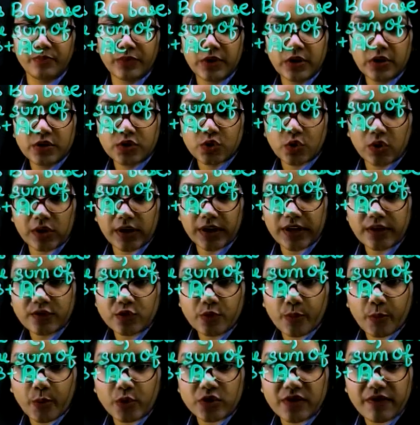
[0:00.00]
So let us
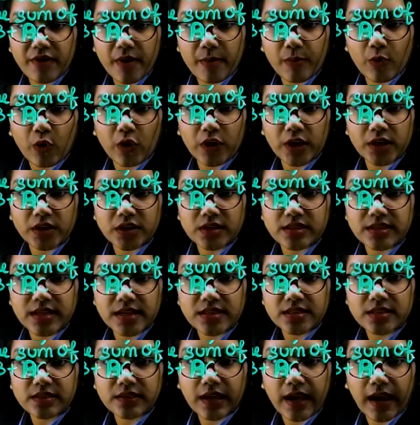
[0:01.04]
suppose if I'm calling this
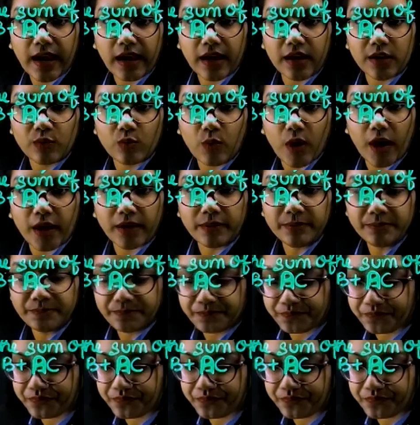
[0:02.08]
as angle 1